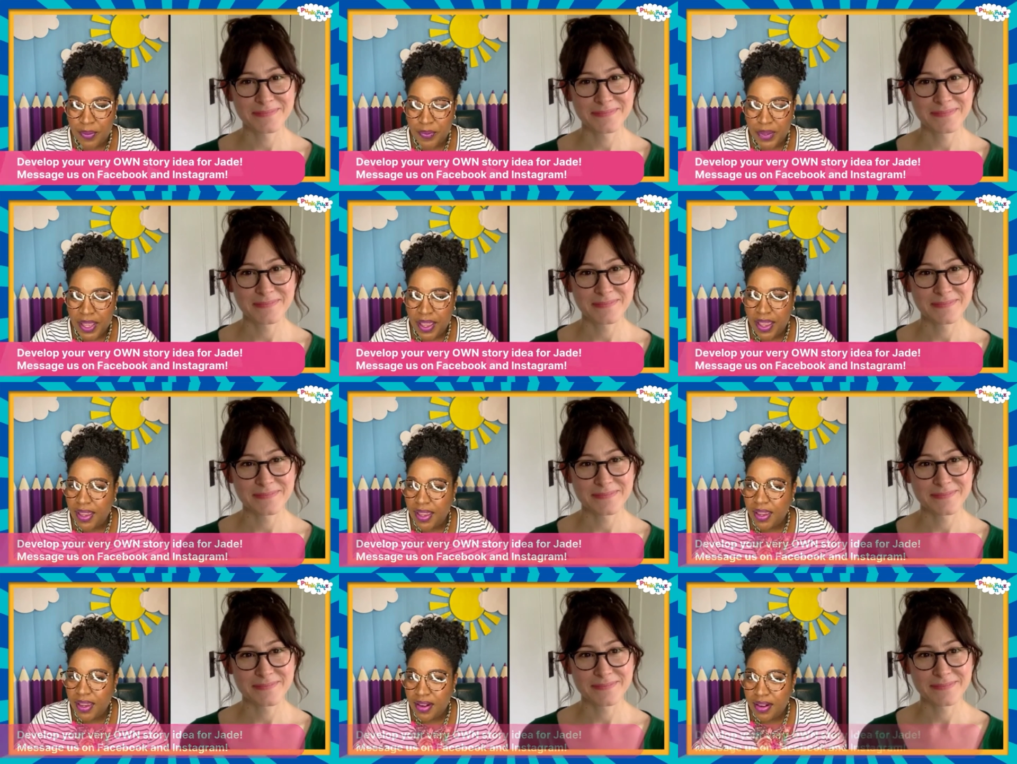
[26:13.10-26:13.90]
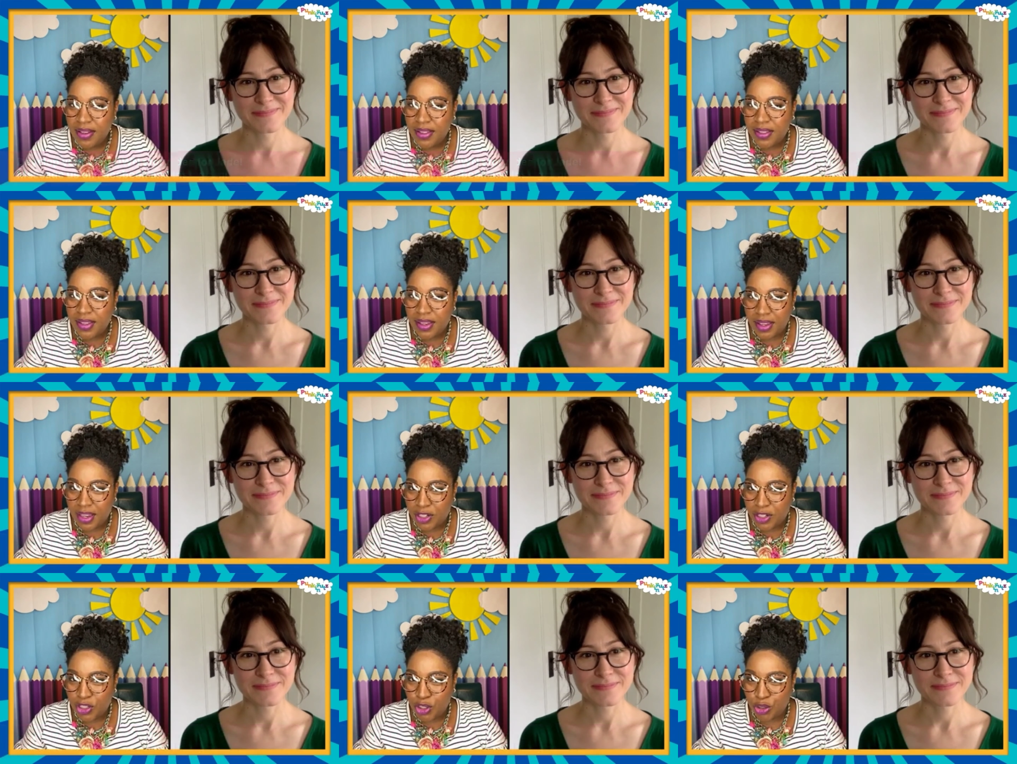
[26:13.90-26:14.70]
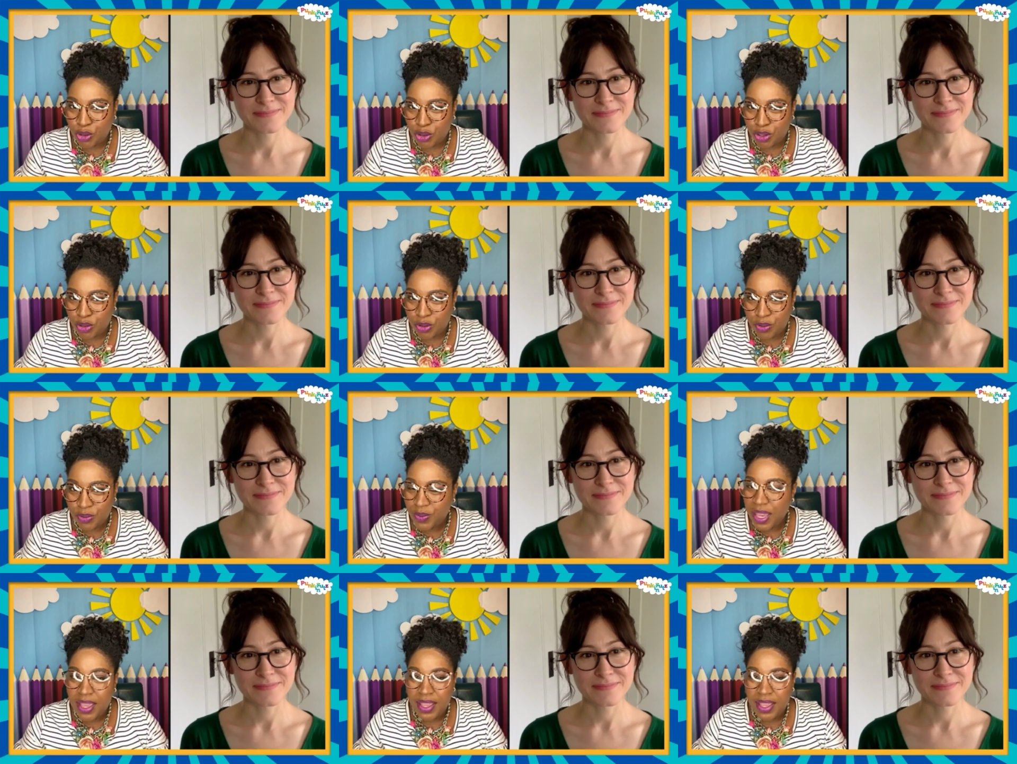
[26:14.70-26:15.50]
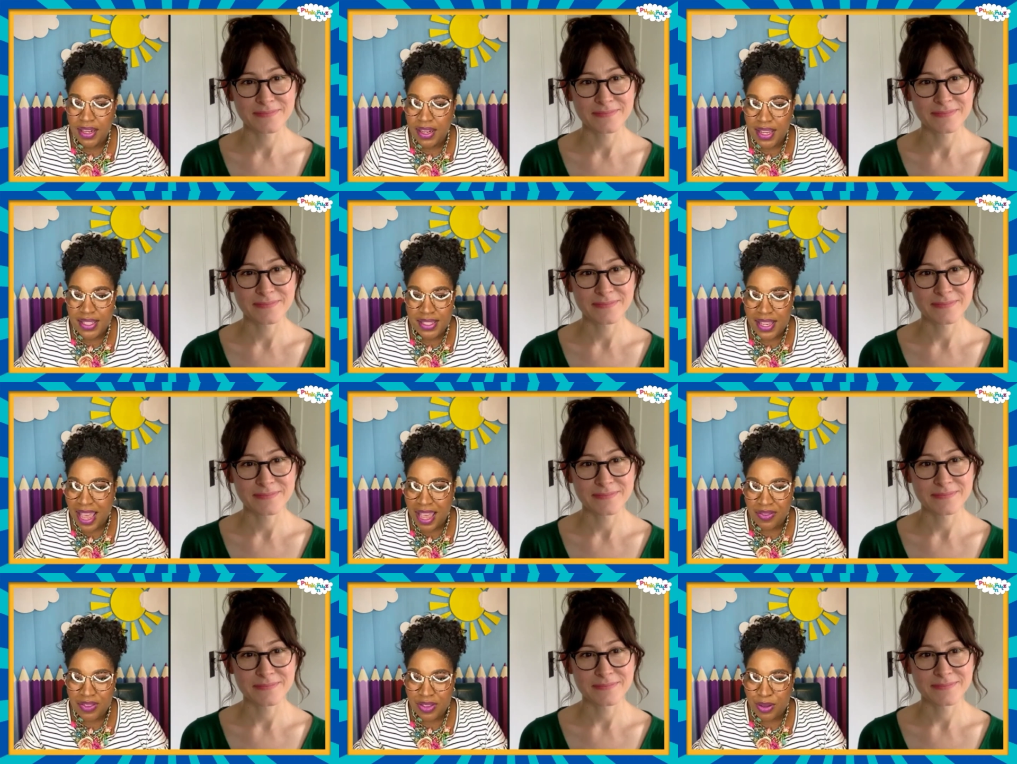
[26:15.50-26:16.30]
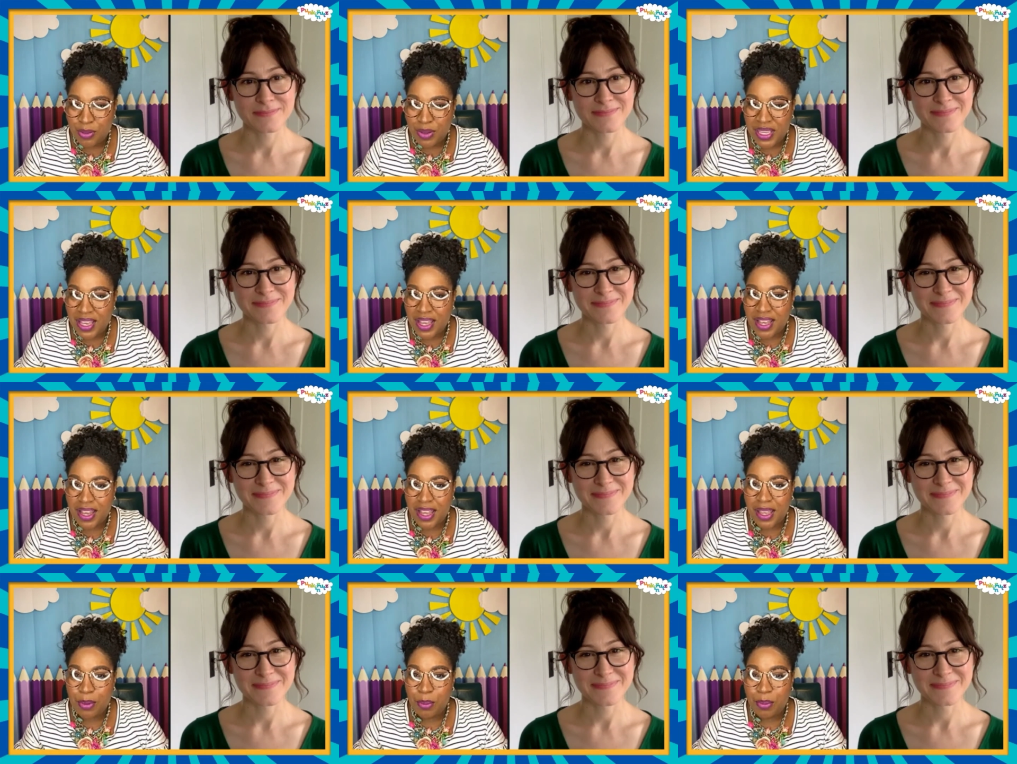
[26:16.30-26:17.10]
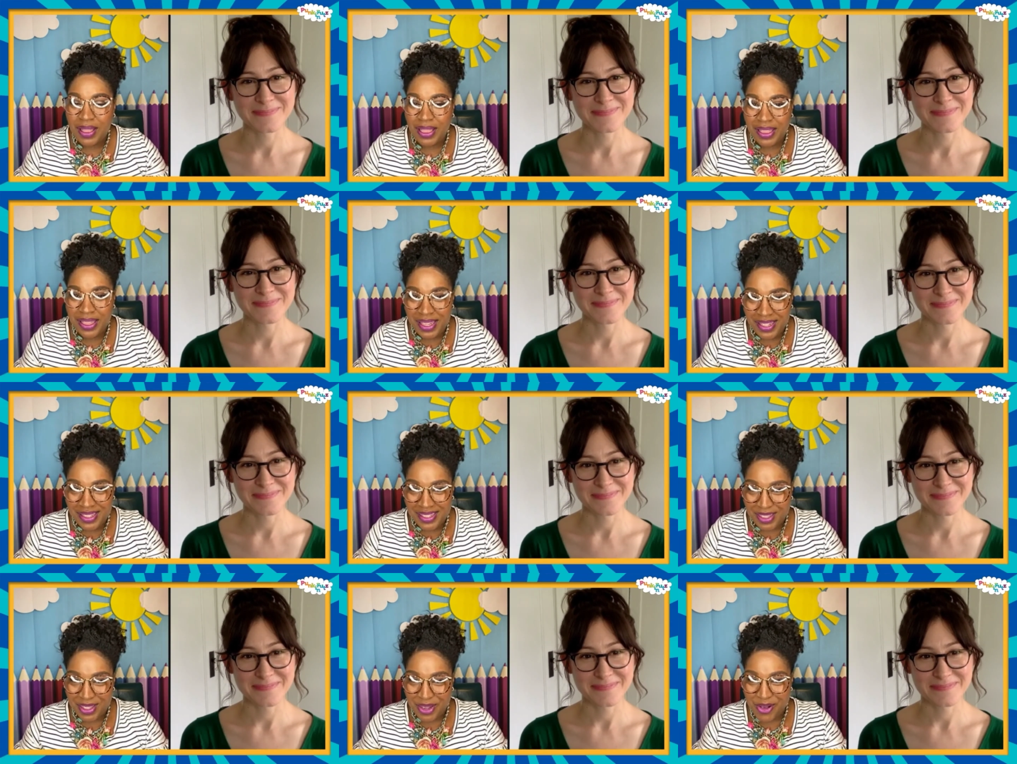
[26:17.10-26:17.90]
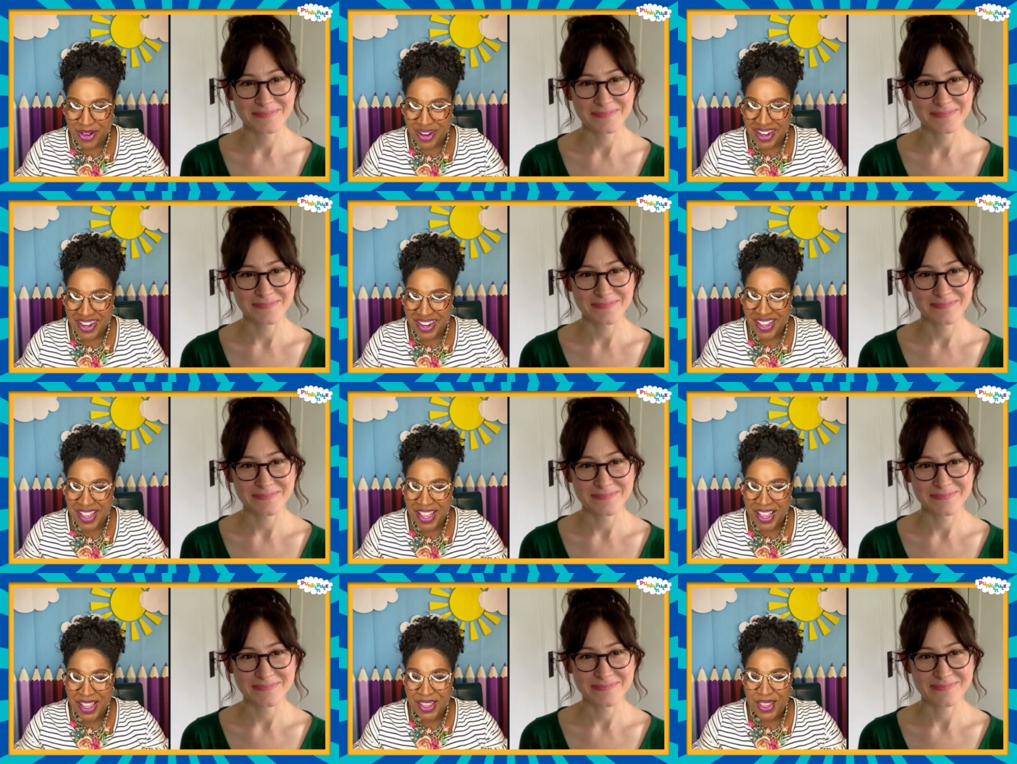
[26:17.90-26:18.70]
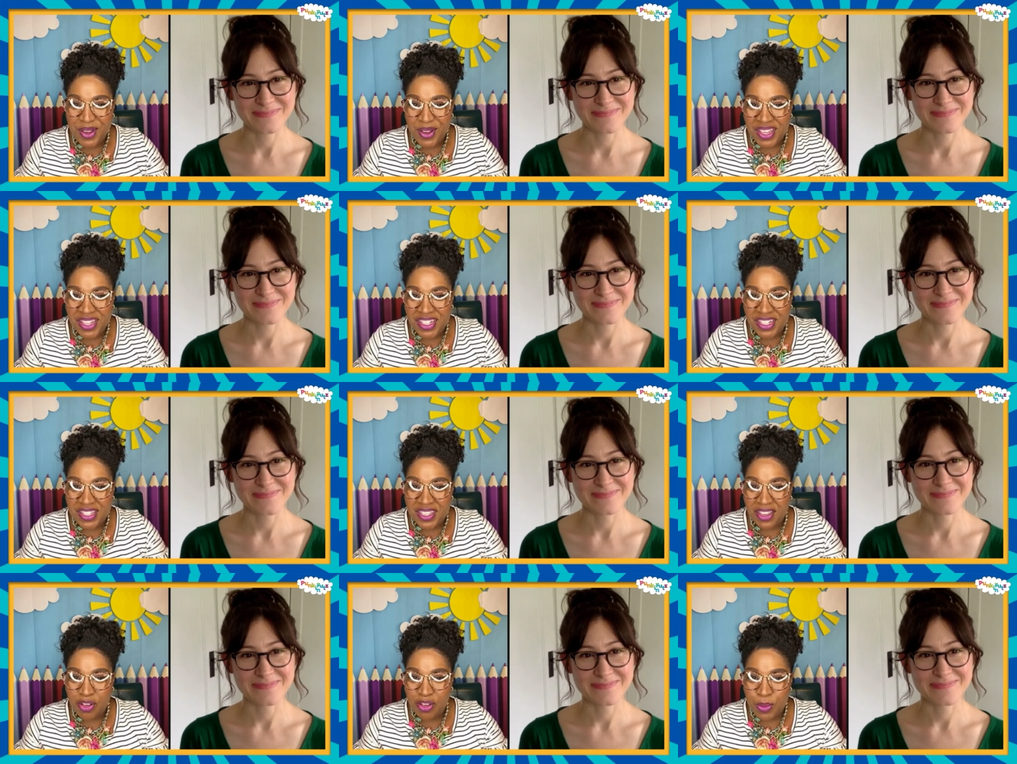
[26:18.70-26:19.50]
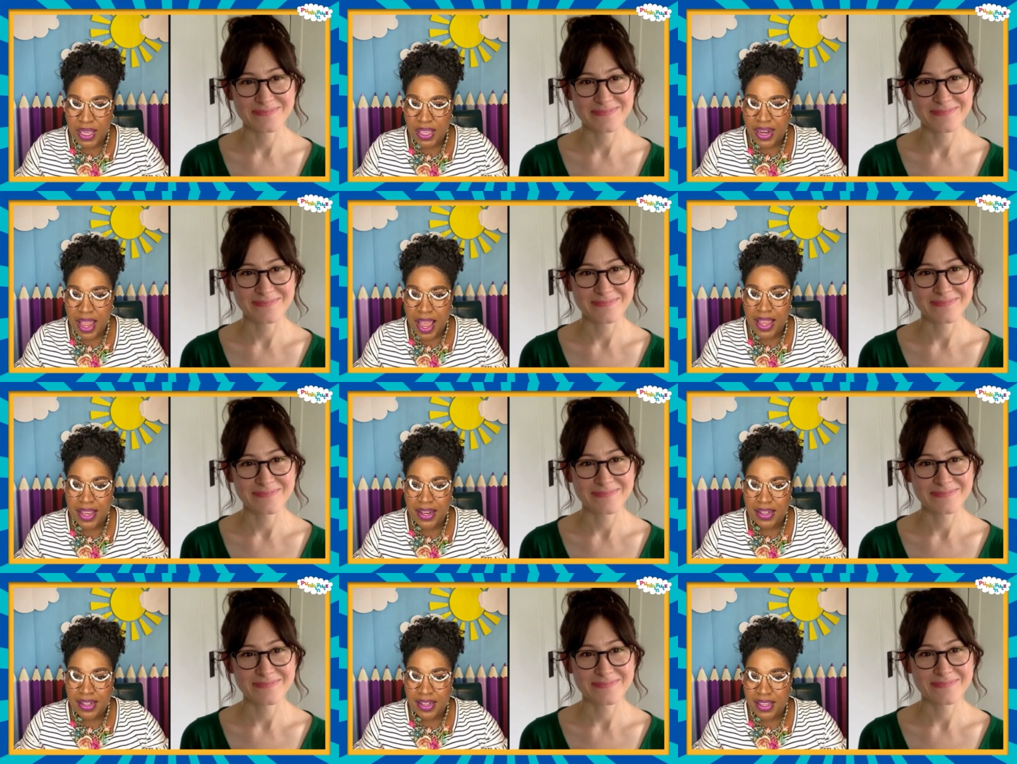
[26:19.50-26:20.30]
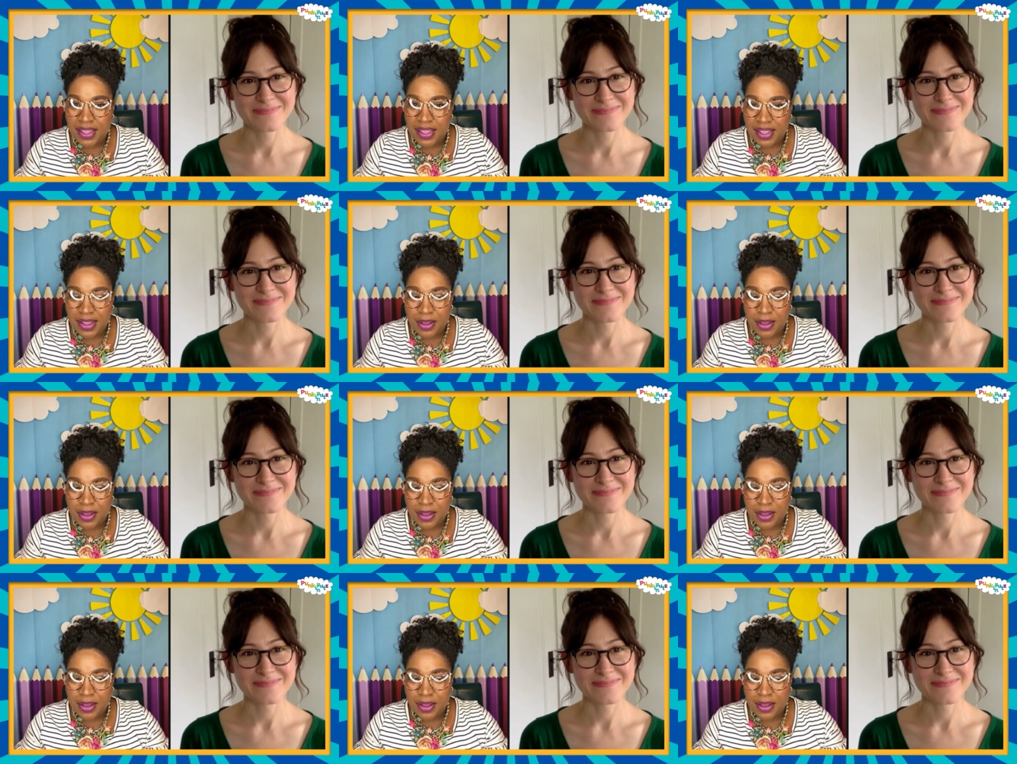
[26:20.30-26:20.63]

Speaker 1: And here's the catch, Juju. It doesn't have to be a complete story. You can just give me an idea.